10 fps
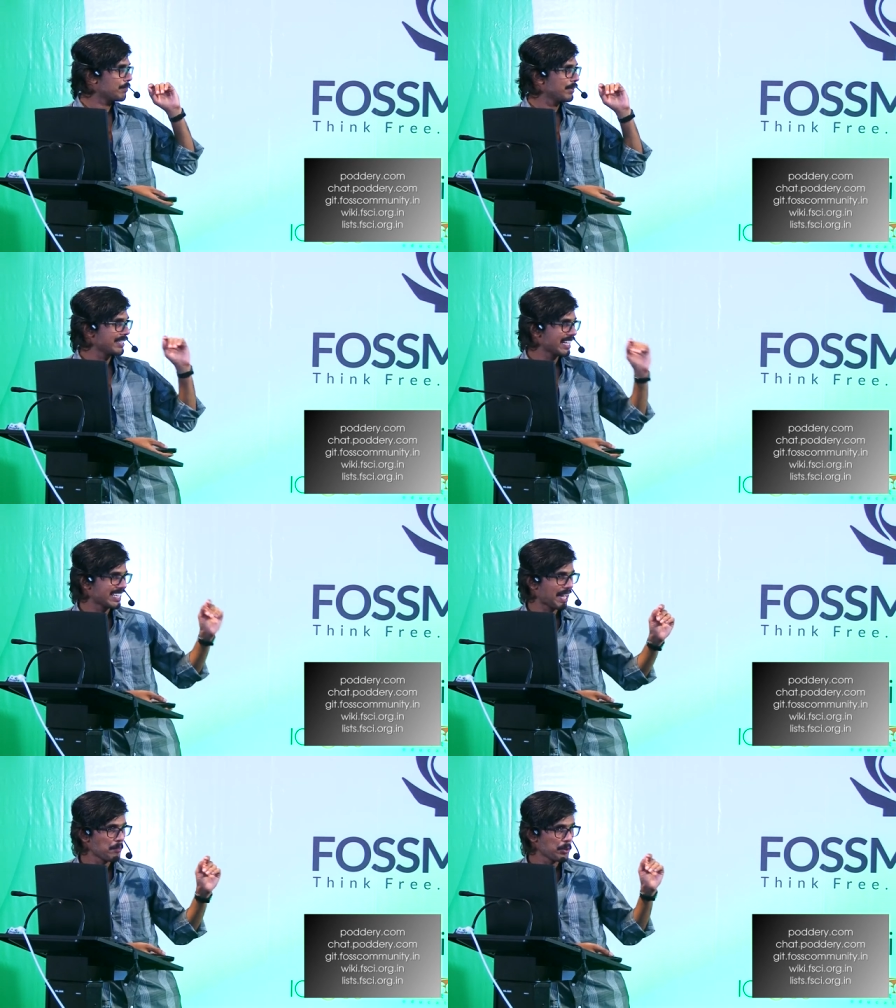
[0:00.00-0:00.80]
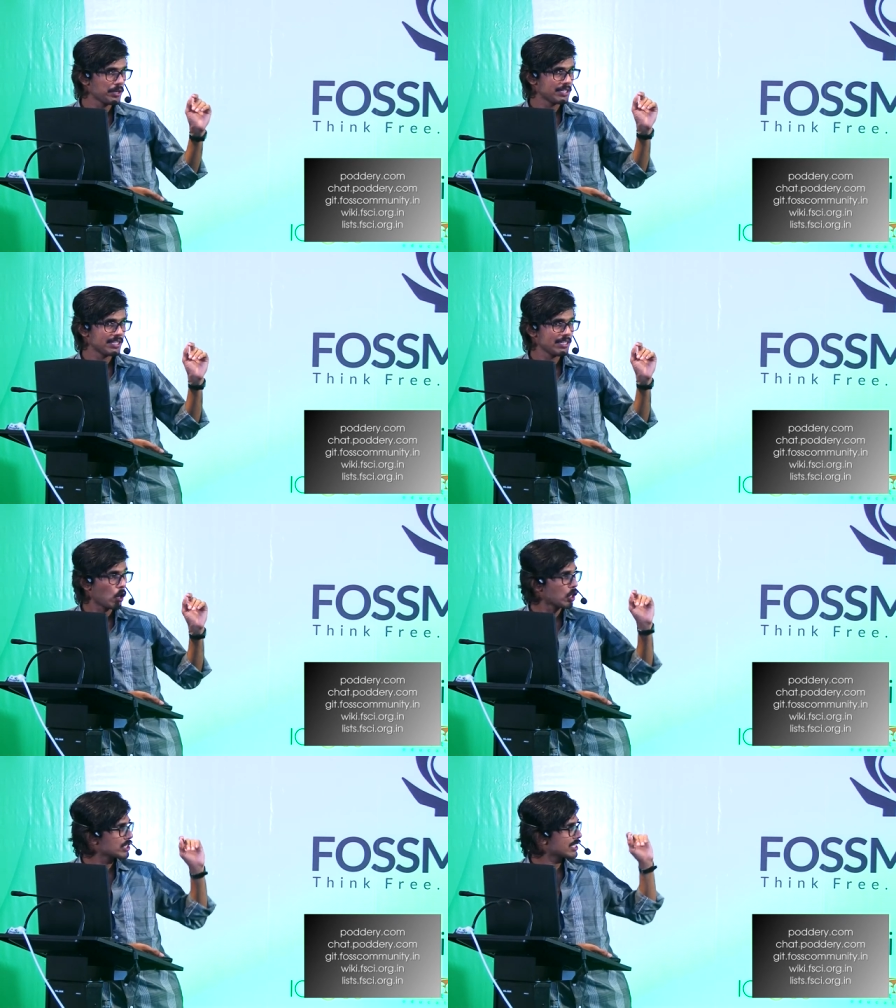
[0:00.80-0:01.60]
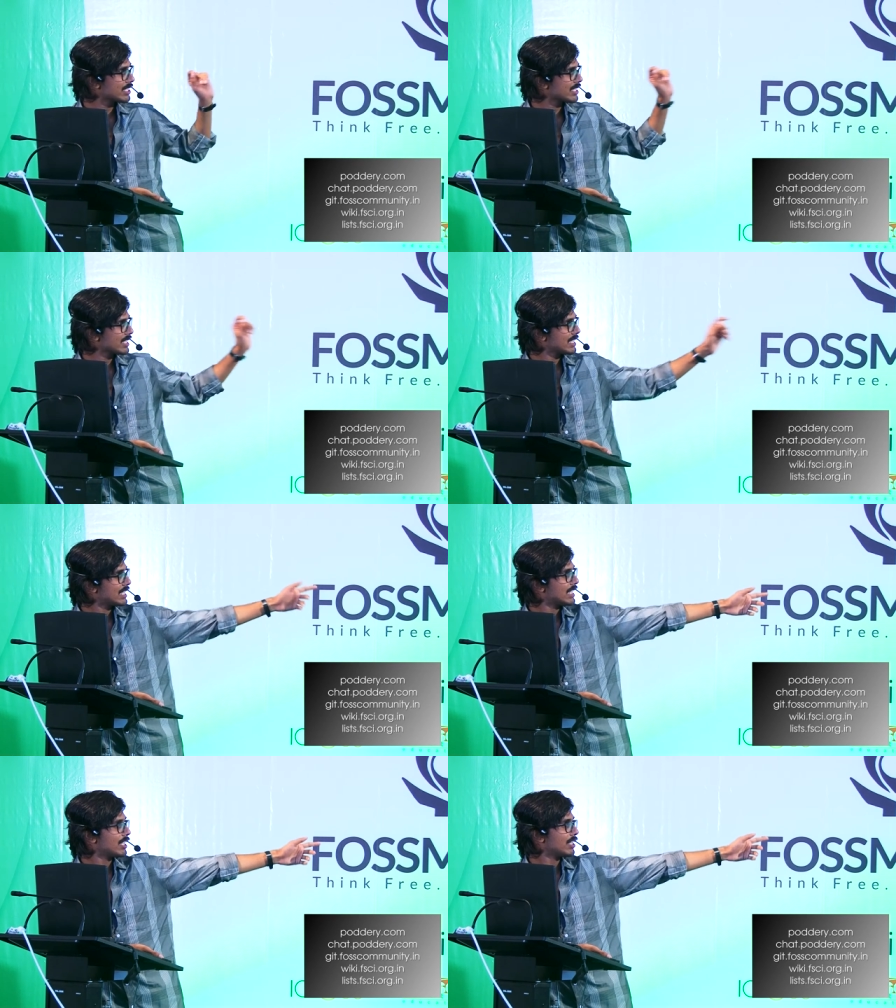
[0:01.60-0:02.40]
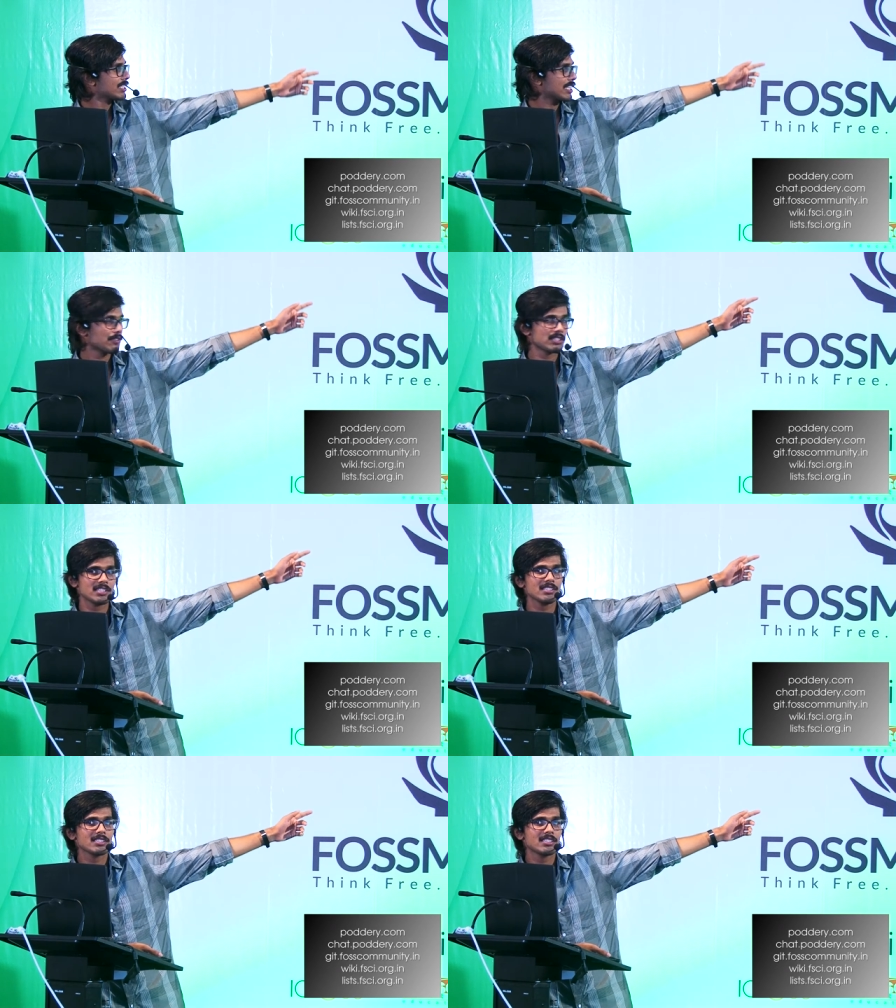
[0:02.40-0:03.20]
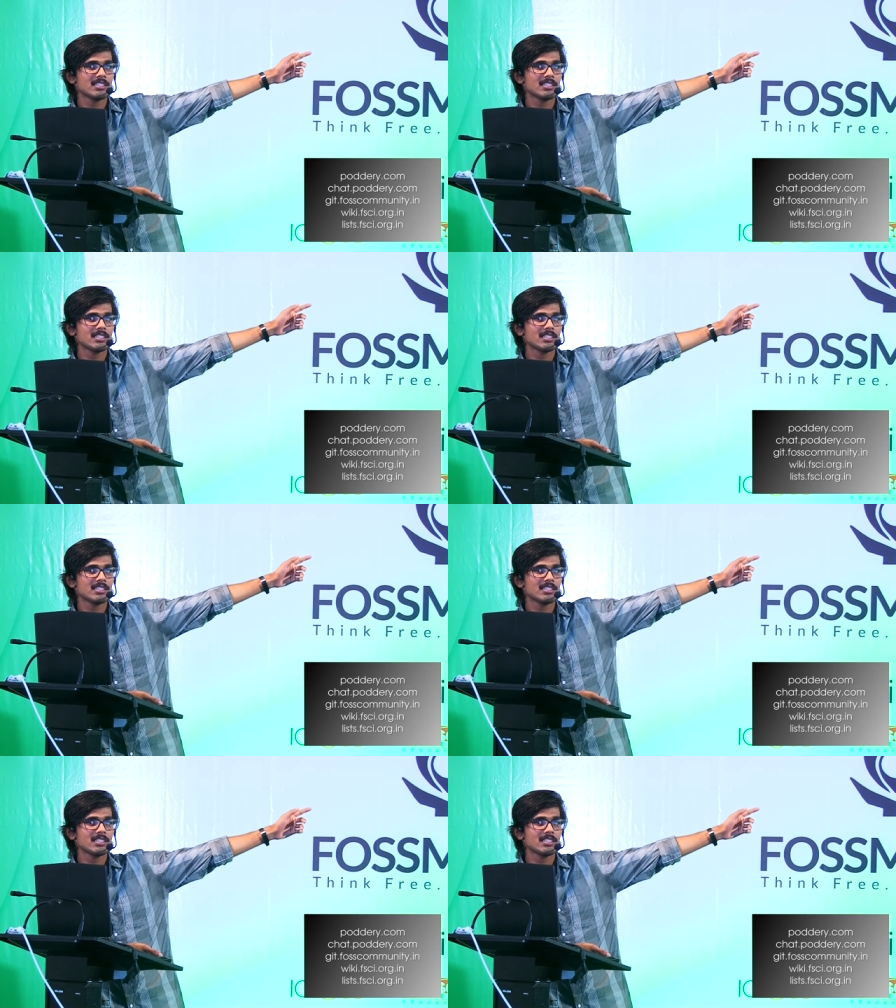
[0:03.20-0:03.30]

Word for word: being a community hosted uh, services,